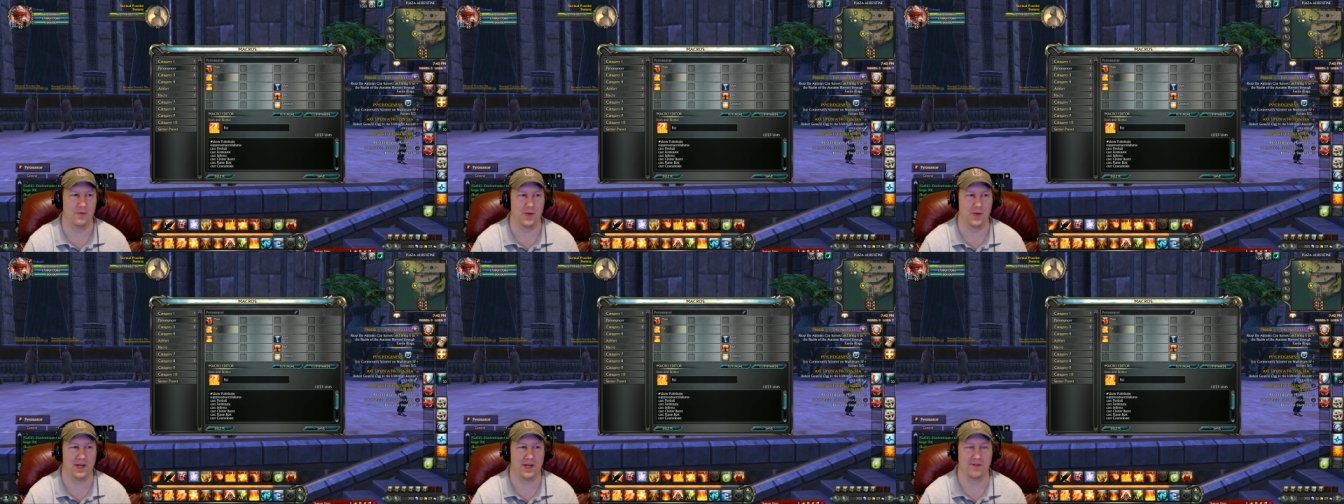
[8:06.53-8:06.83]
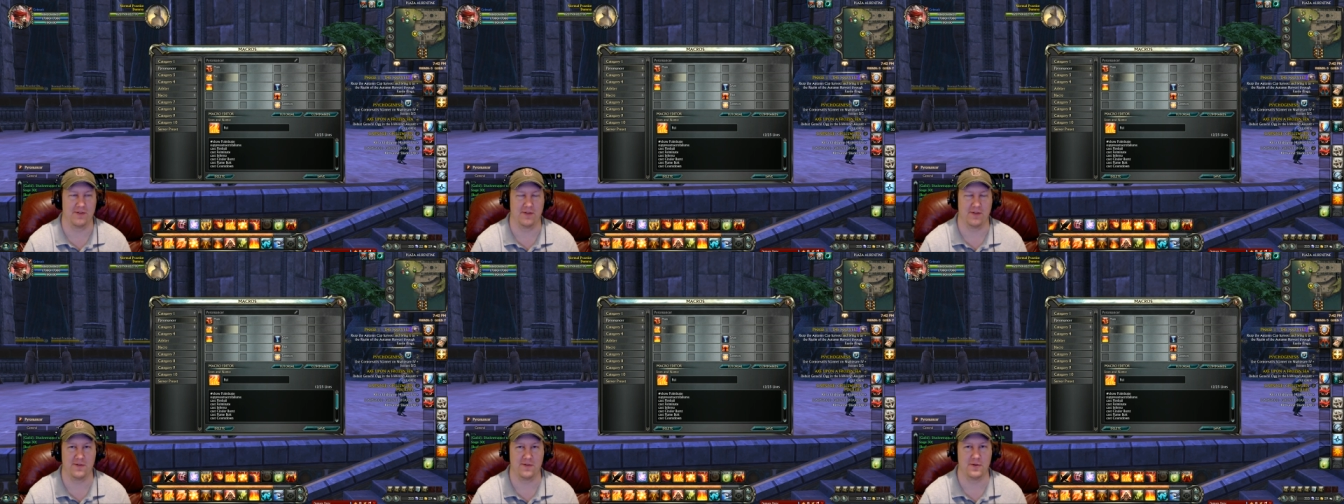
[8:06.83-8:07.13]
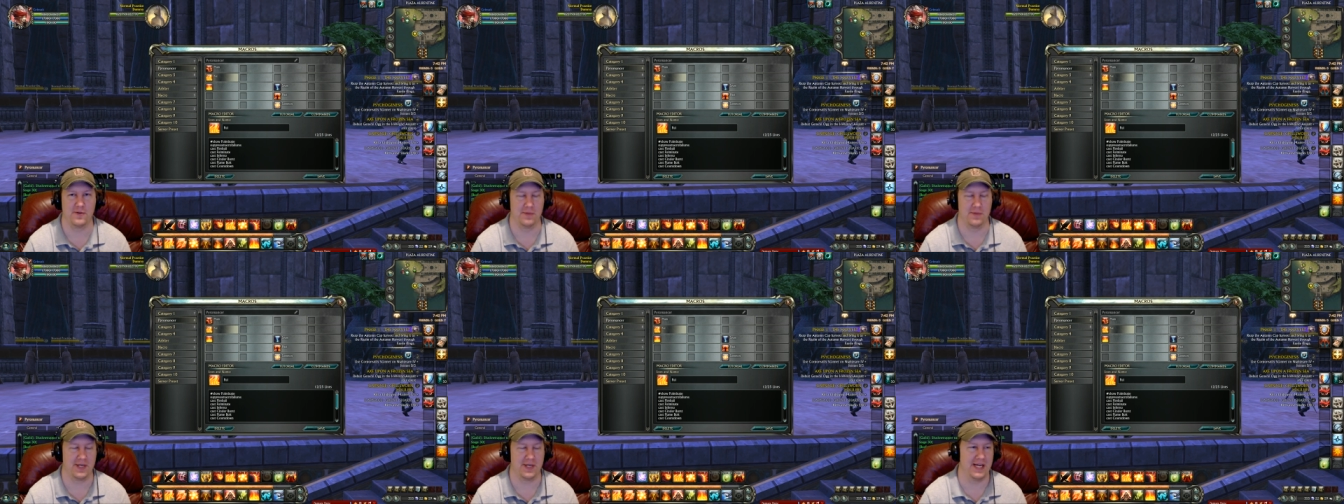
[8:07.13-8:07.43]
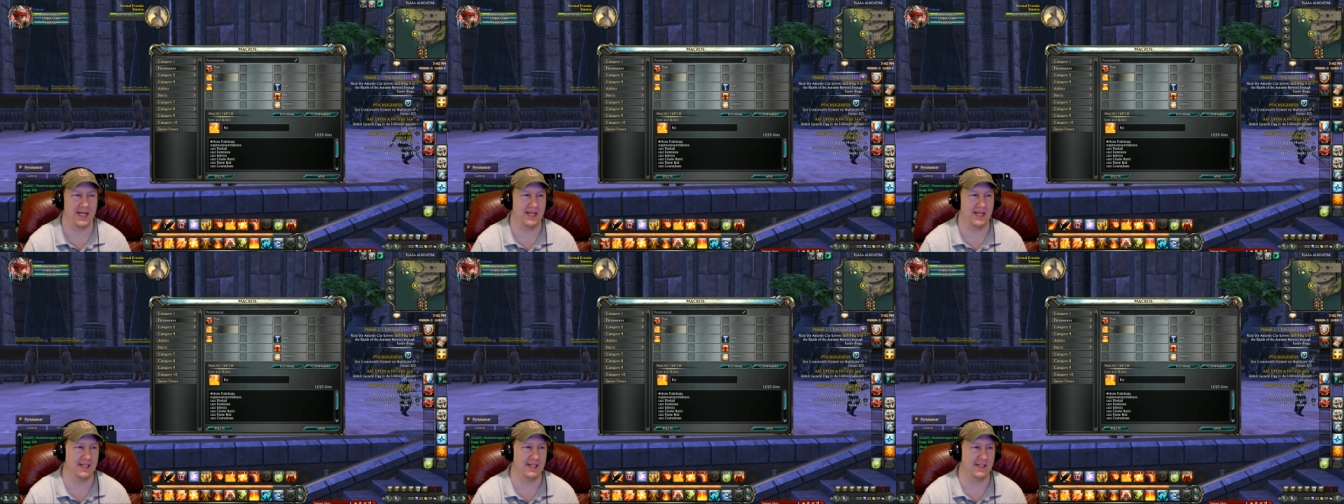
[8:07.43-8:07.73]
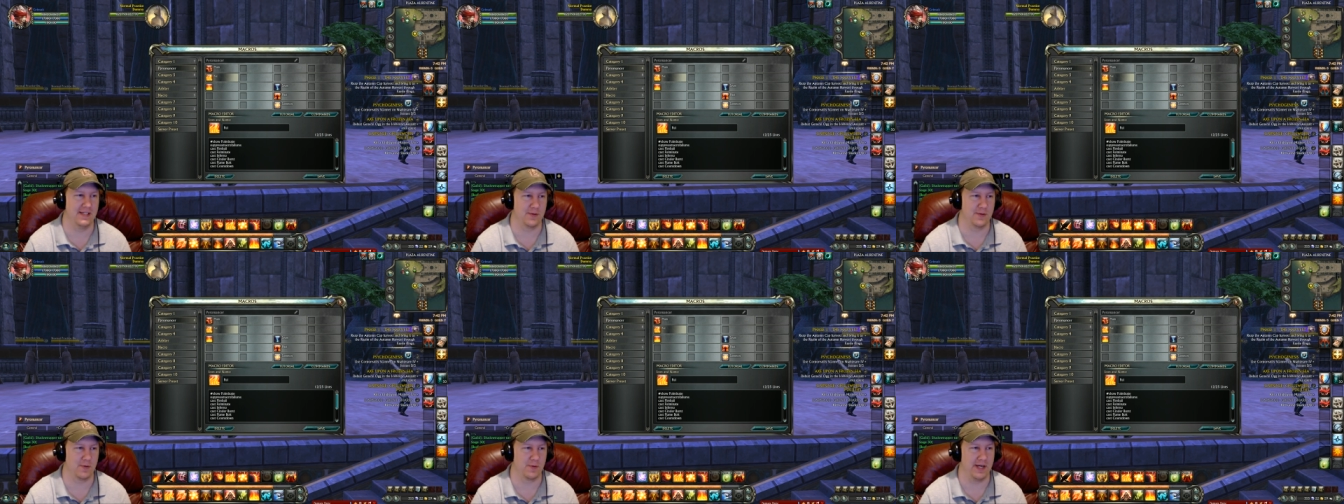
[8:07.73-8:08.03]
whenever Fulminate
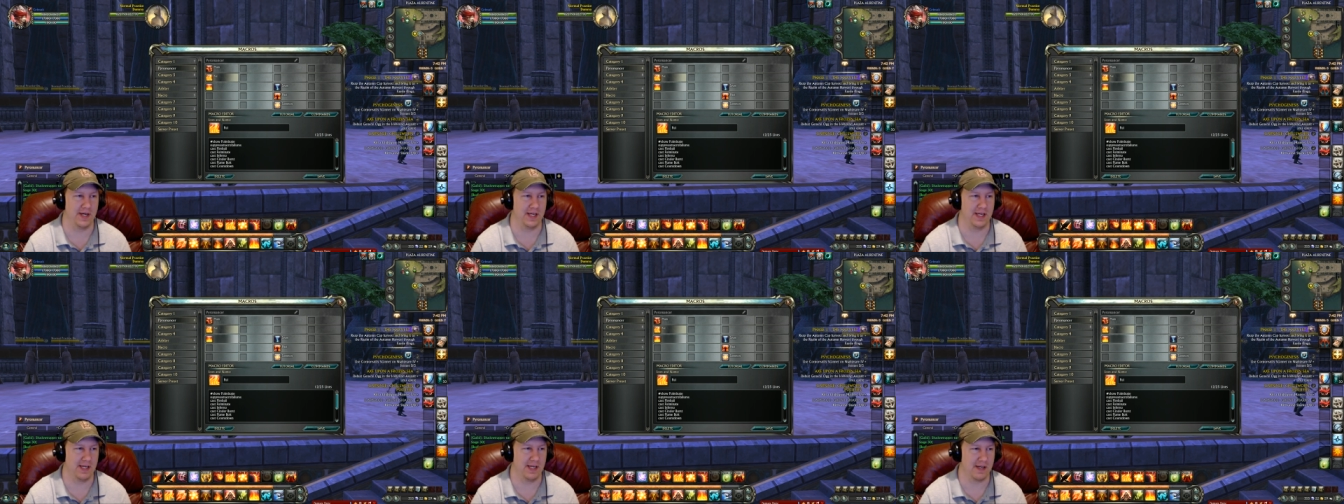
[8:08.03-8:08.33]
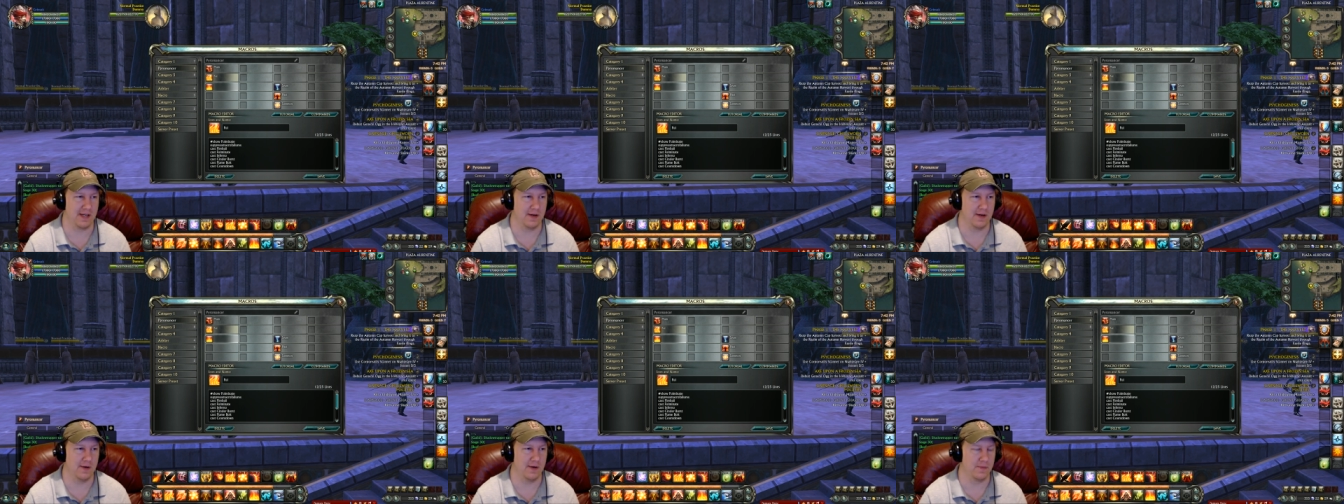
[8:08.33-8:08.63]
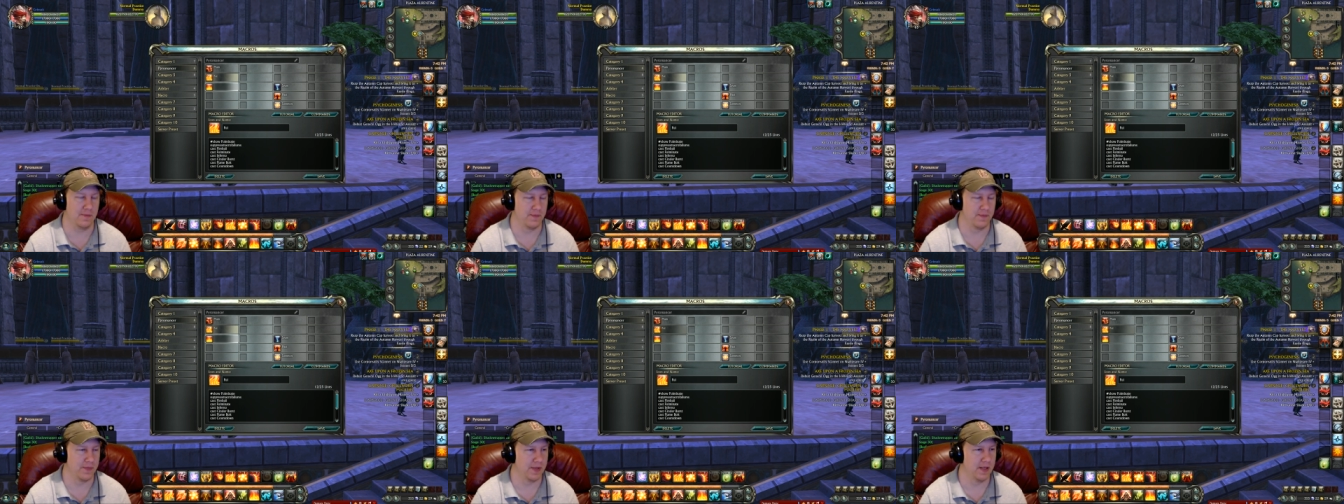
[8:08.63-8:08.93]
is ready to go.